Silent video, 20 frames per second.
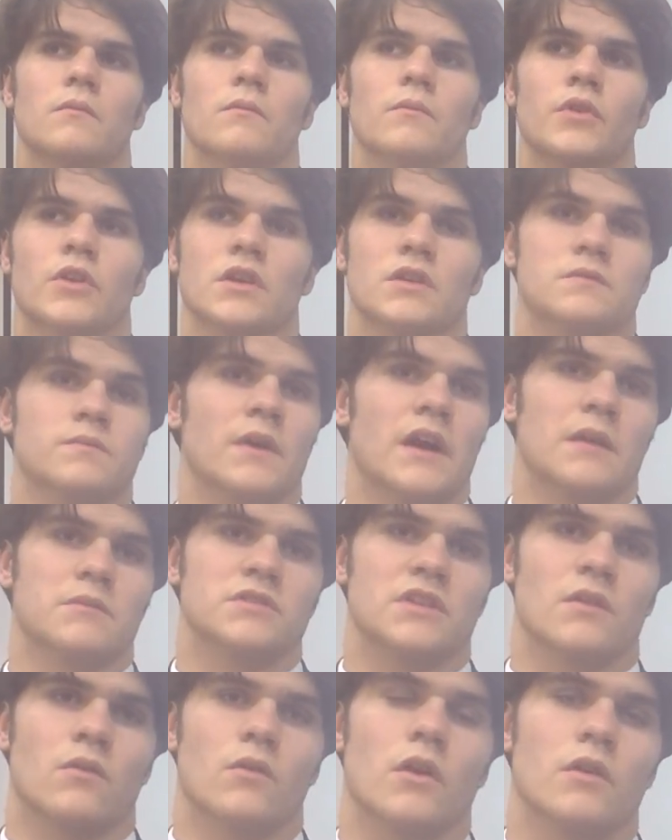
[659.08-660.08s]
because perhaps
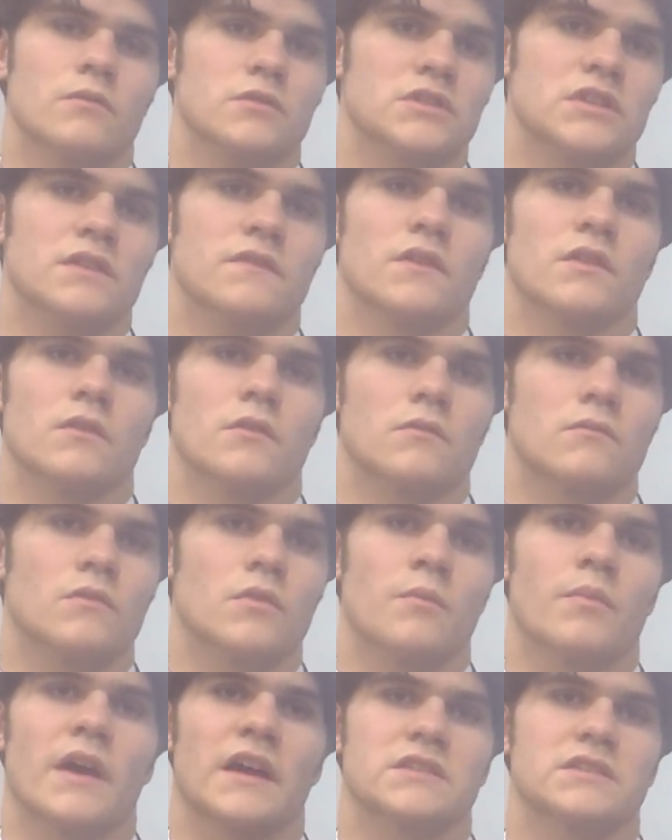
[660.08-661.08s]
they weren't receiving
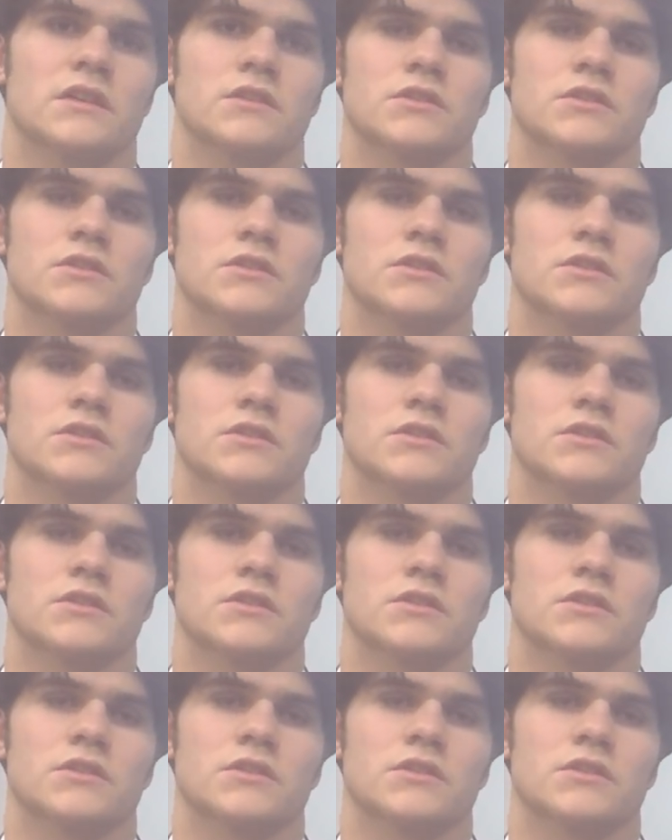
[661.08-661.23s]
the best